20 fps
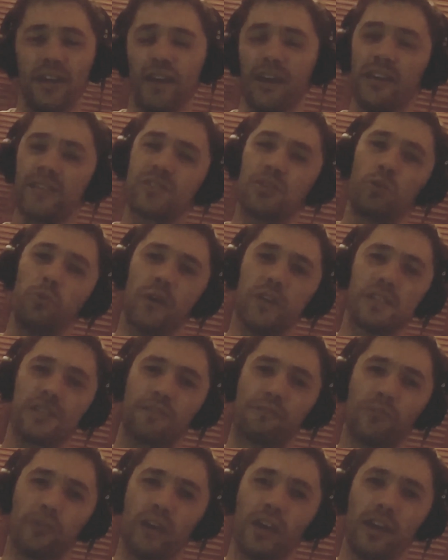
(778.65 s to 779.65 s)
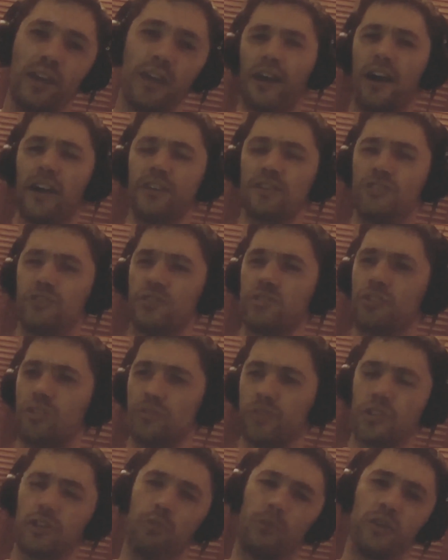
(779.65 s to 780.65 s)
It's always free. I do
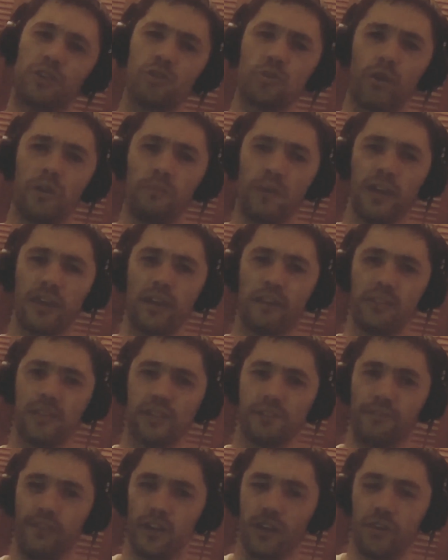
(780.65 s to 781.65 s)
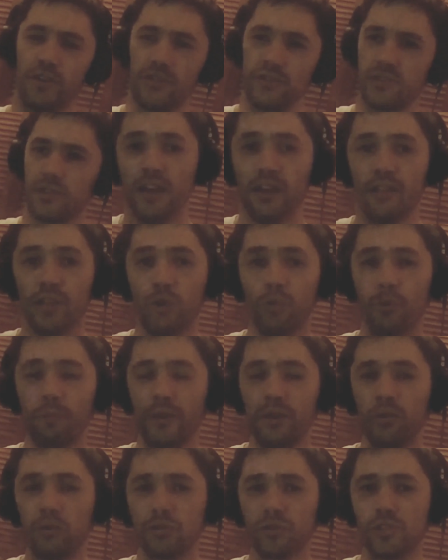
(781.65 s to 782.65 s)
so enjoy making these videos. There will
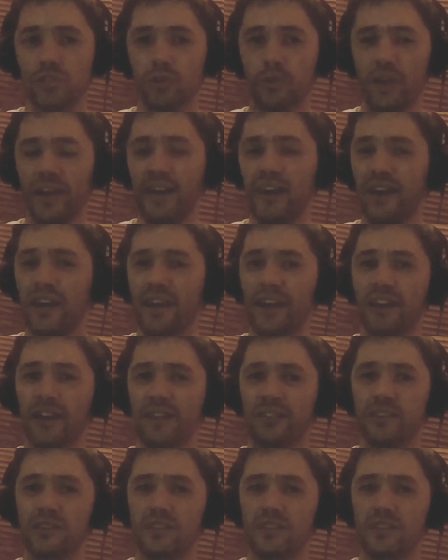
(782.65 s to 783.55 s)
be also a link in the